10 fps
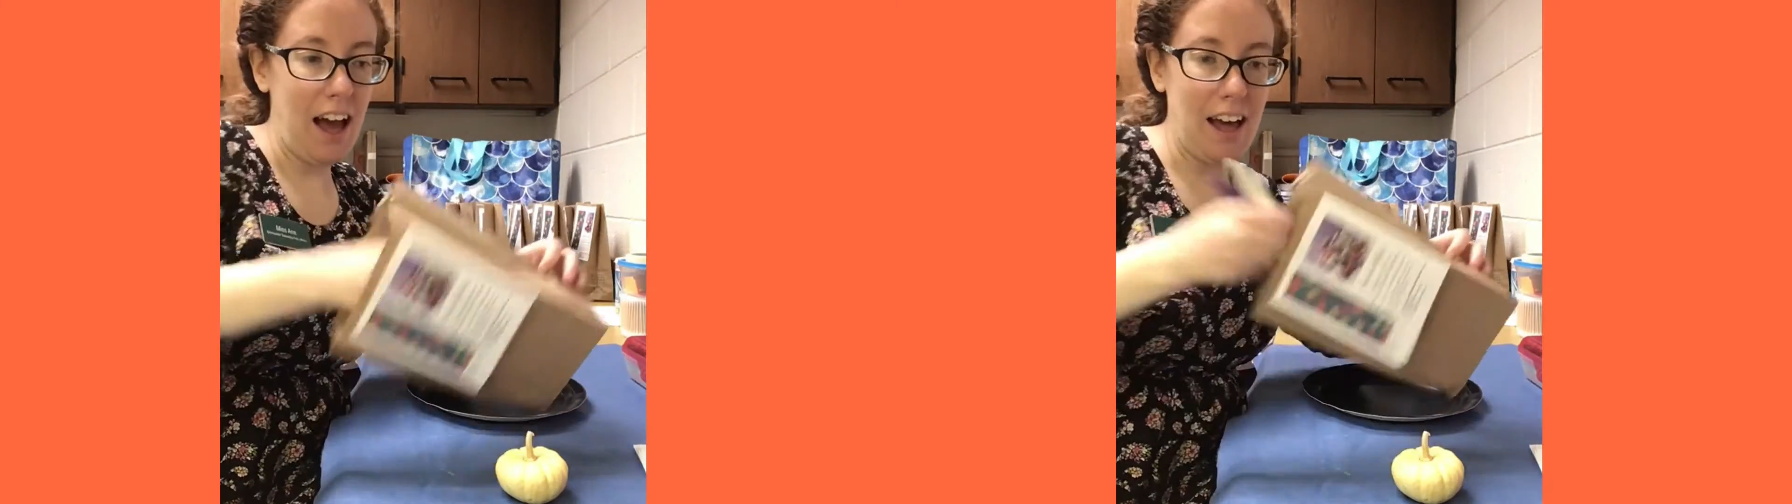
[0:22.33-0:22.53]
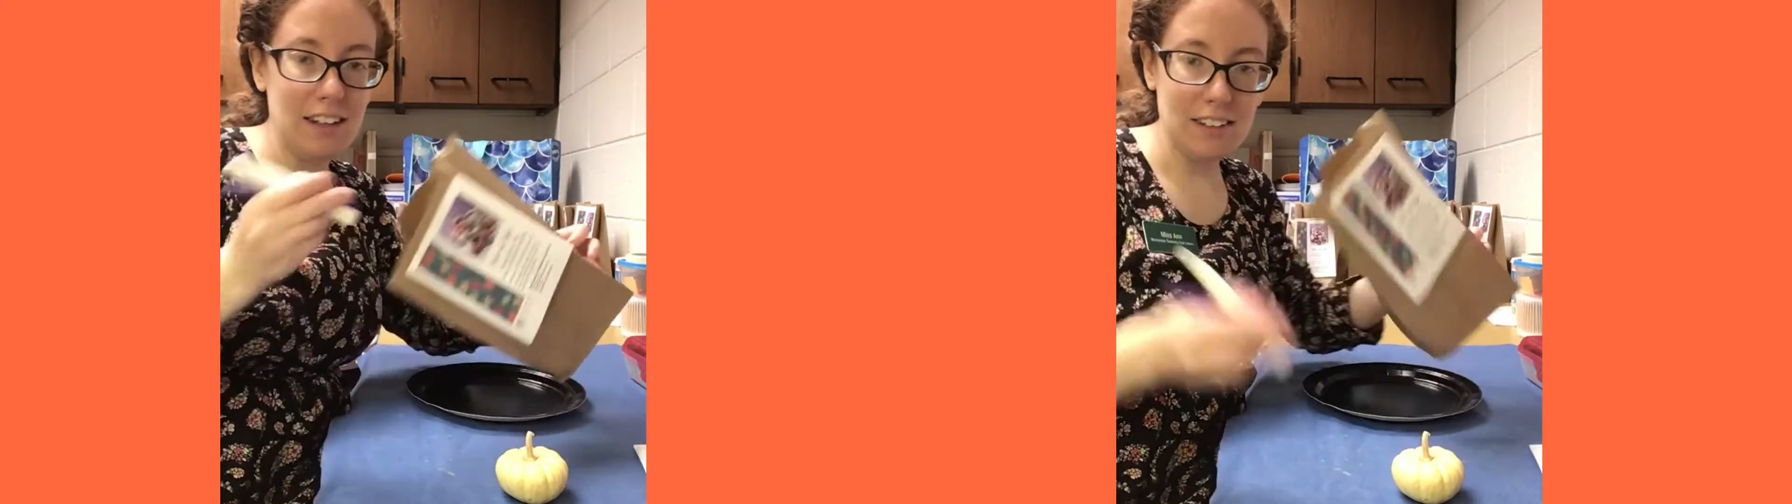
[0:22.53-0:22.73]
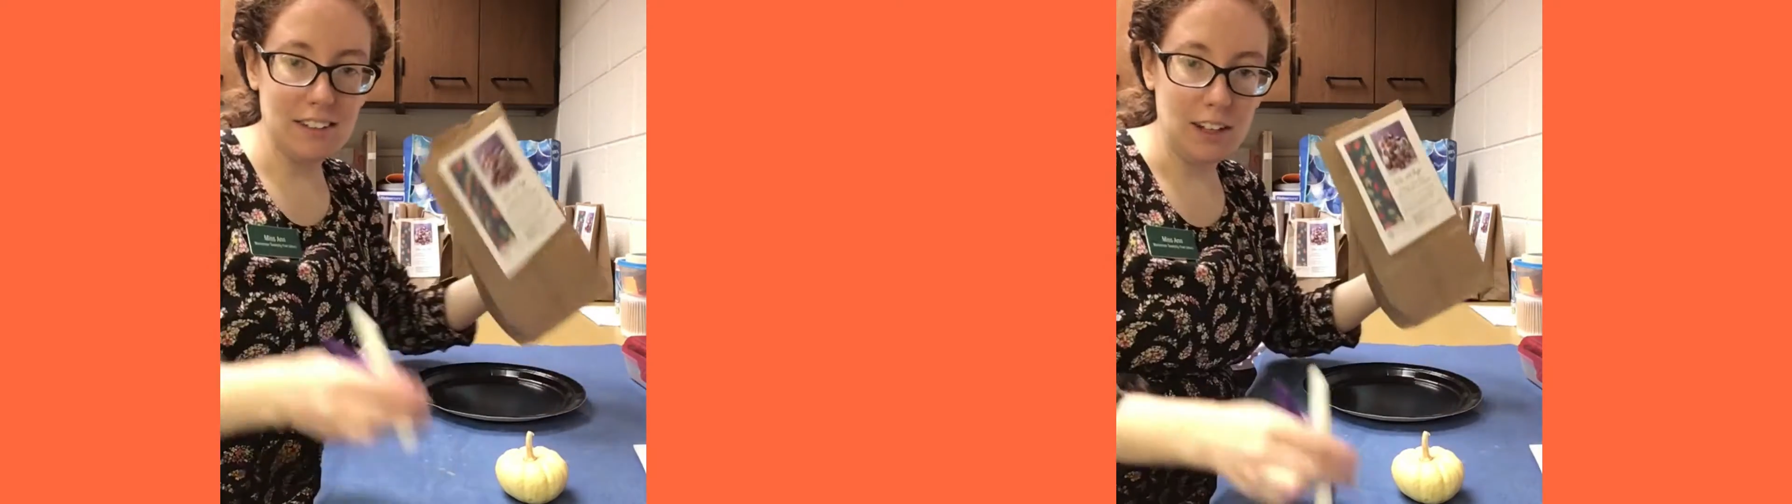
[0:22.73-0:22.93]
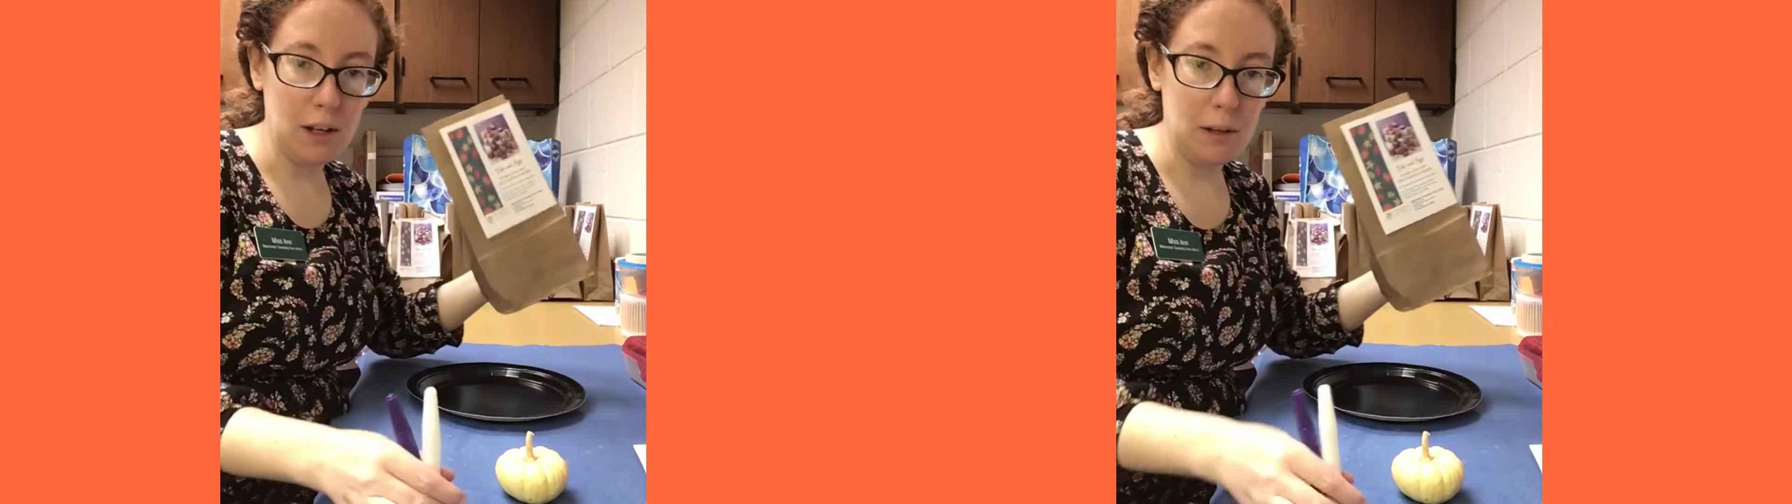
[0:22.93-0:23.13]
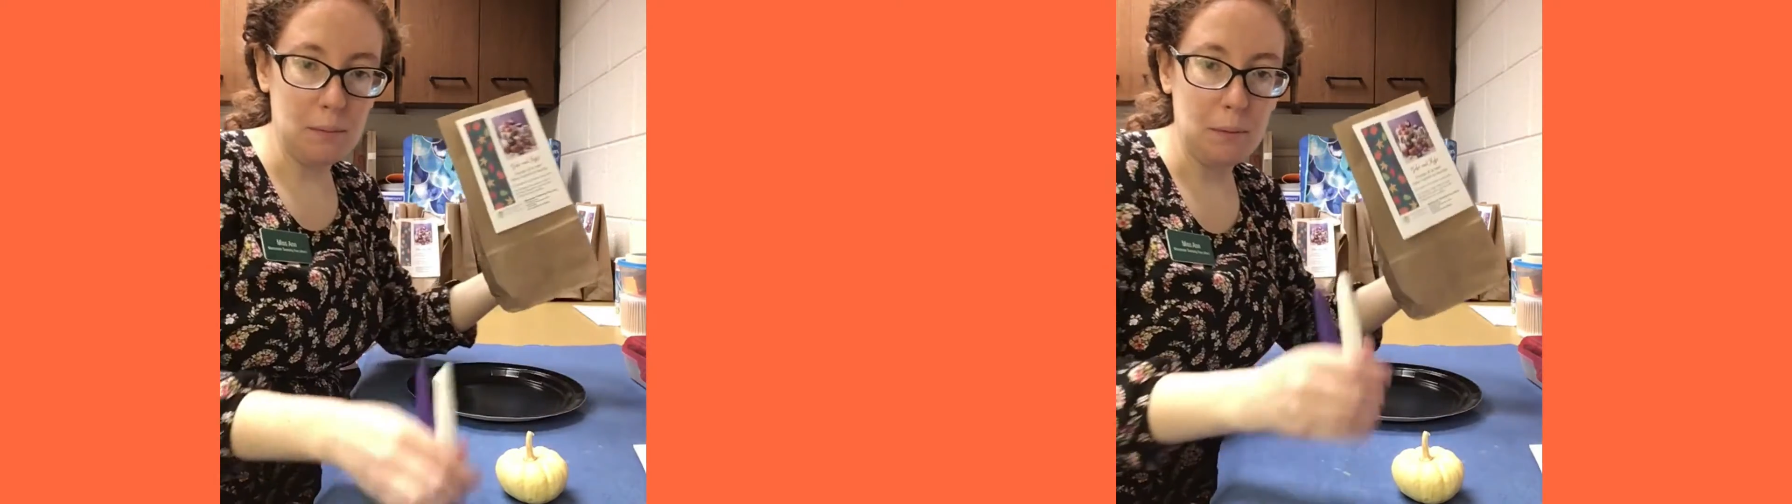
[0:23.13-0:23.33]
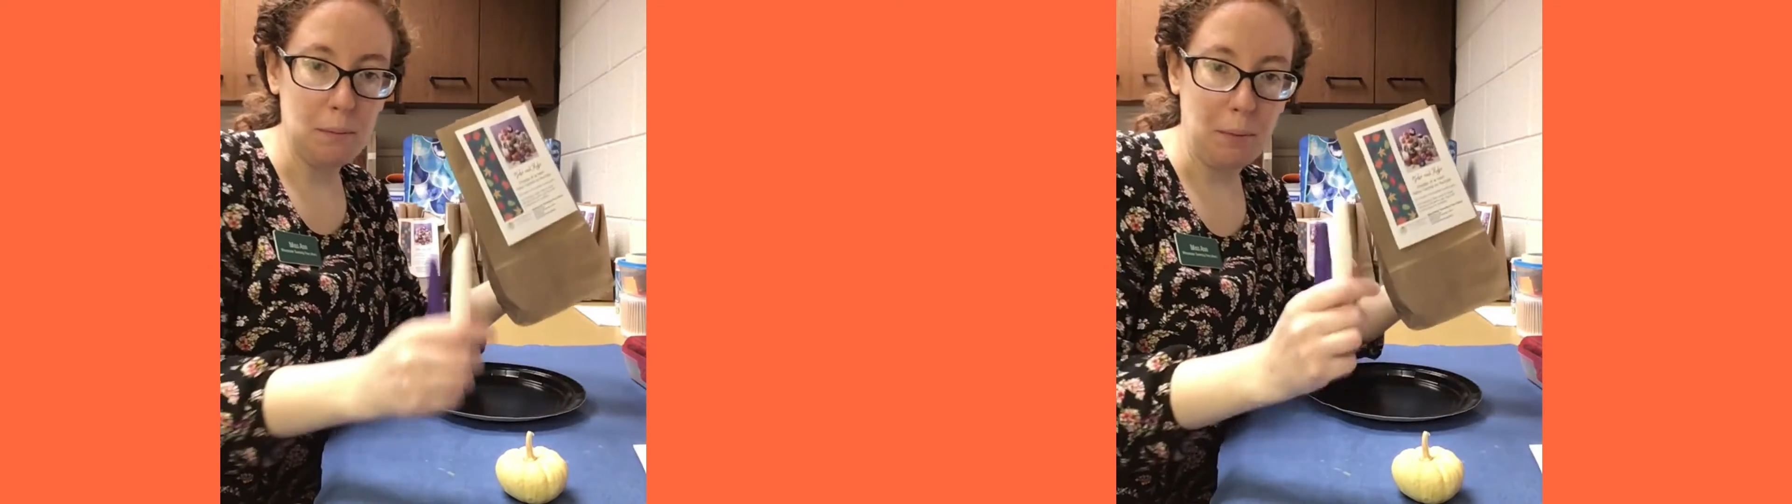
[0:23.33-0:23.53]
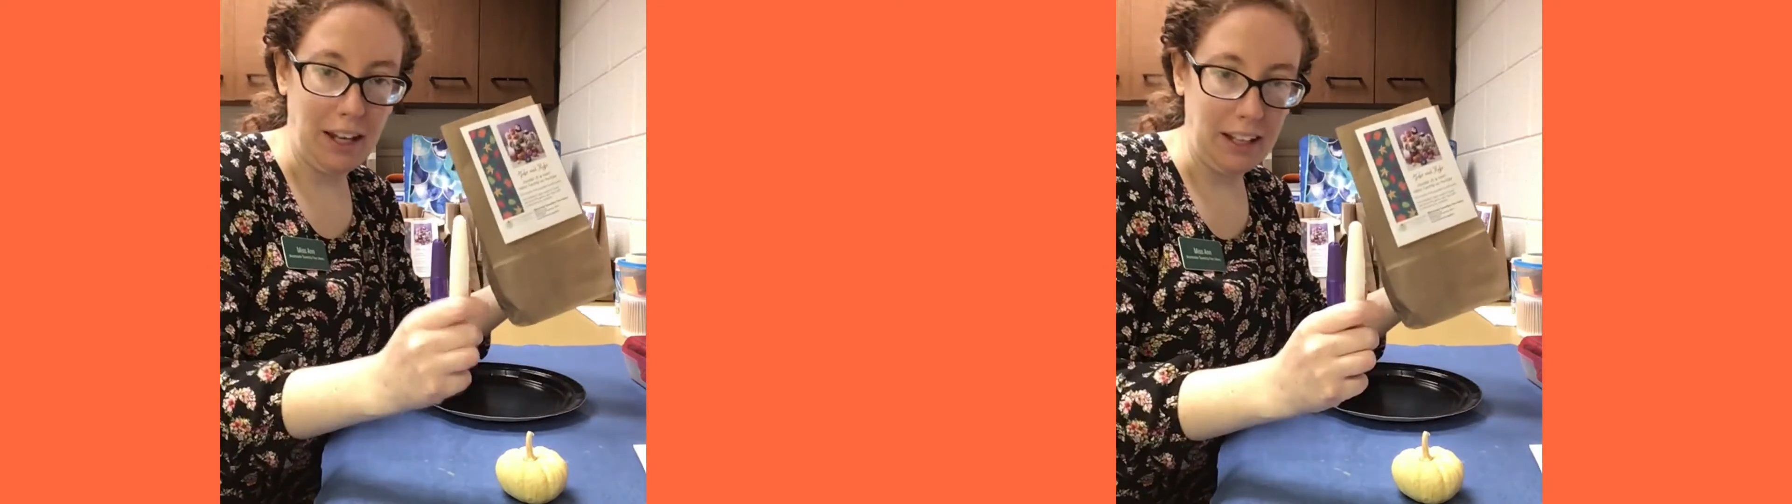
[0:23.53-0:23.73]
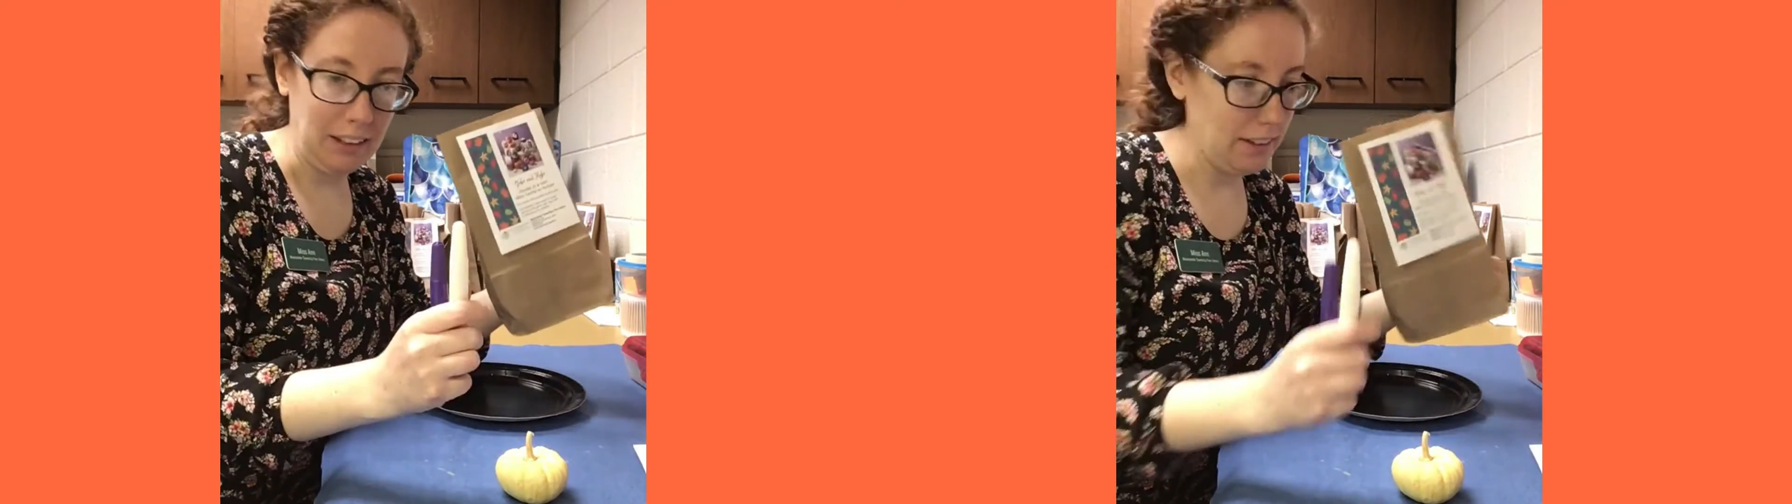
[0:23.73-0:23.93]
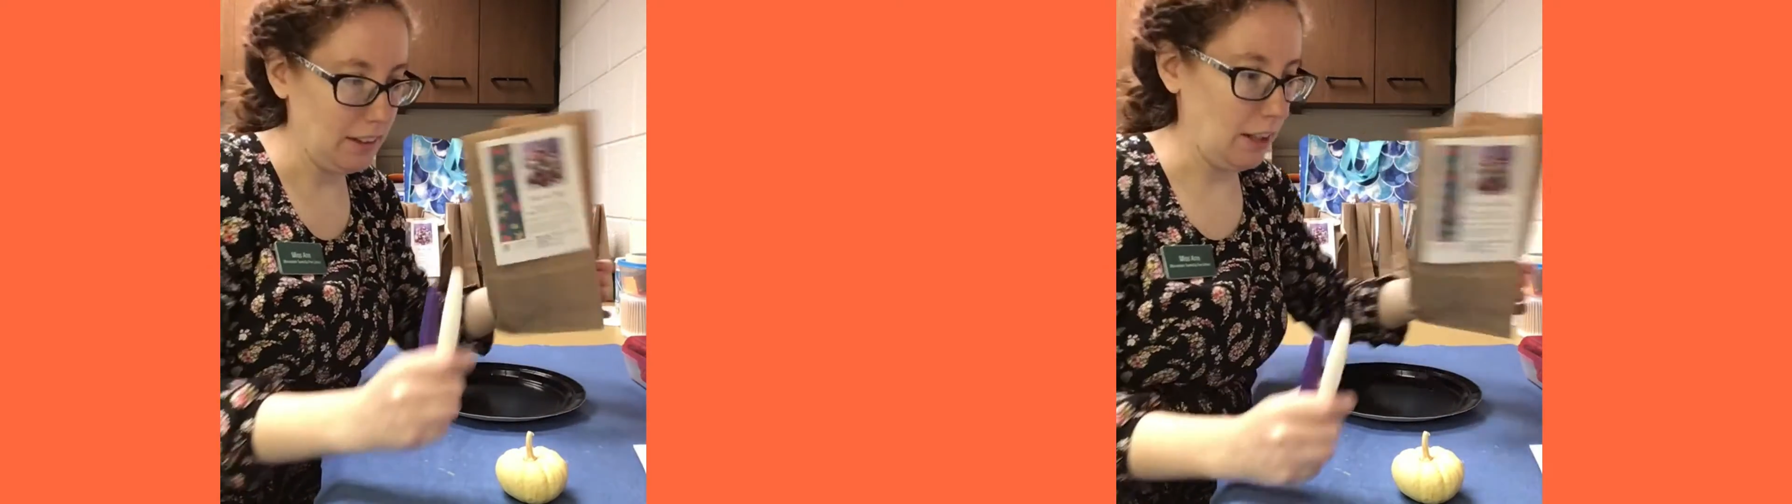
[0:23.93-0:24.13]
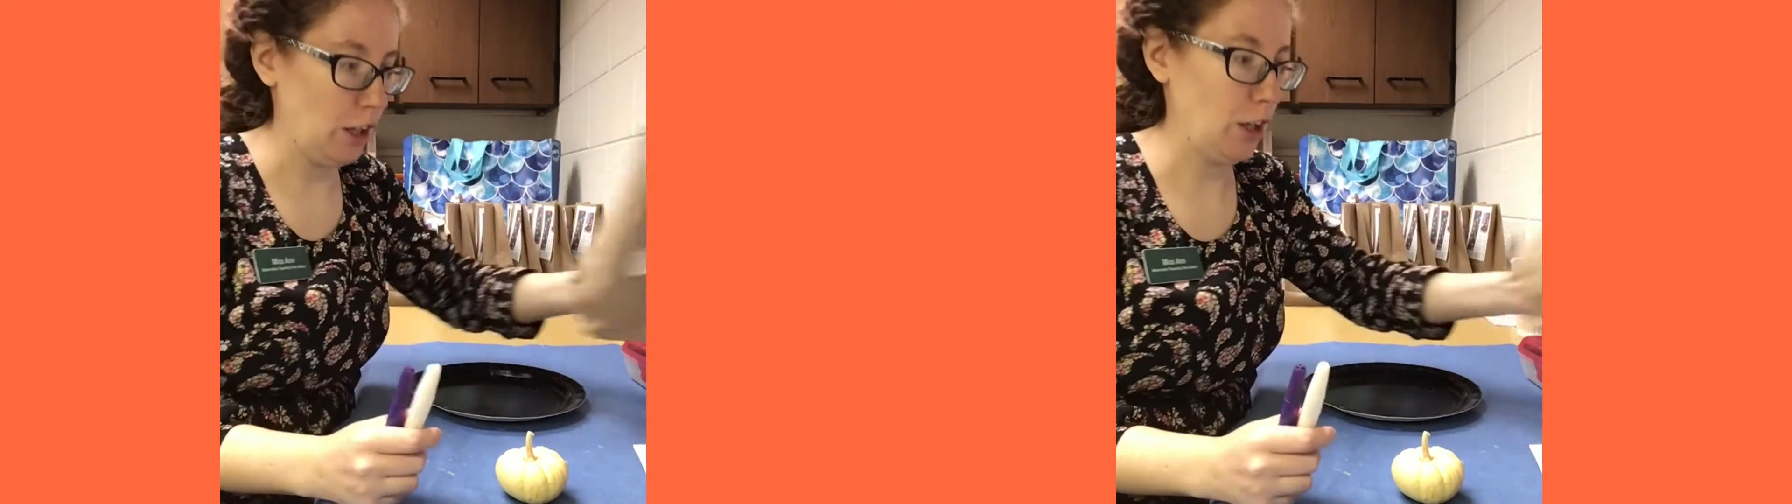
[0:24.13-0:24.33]
and some paints
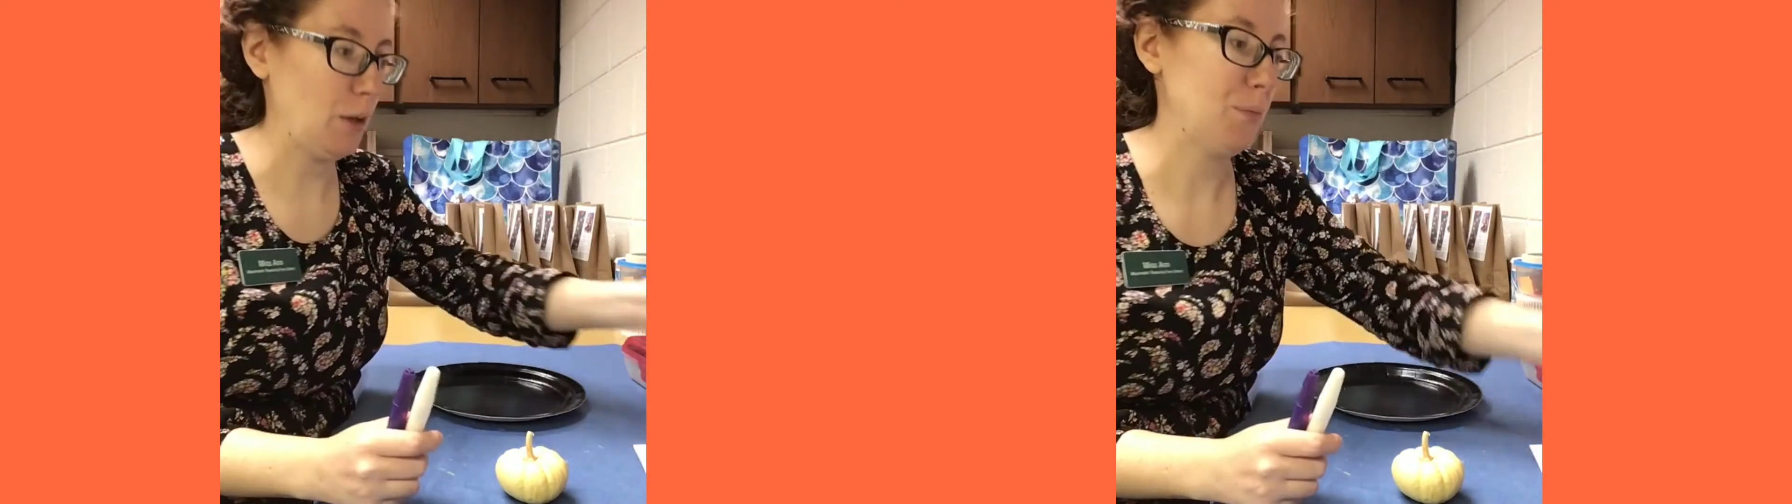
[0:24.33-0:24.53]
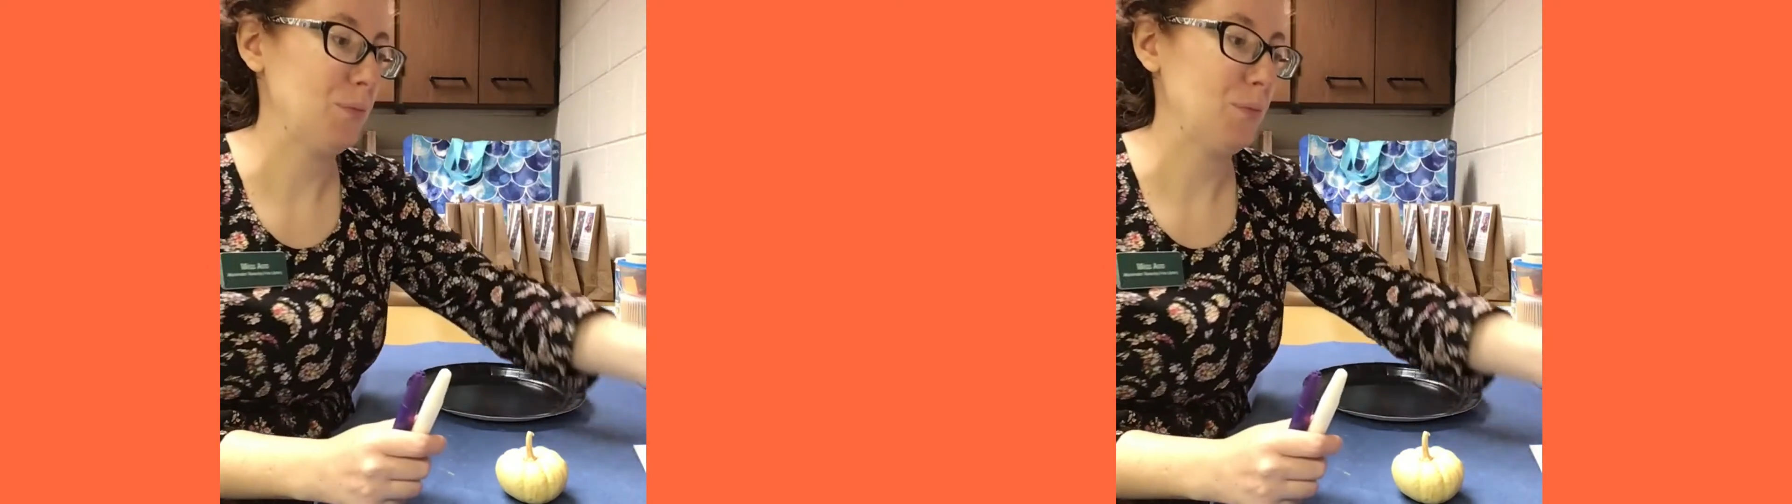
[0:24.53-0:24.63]
here.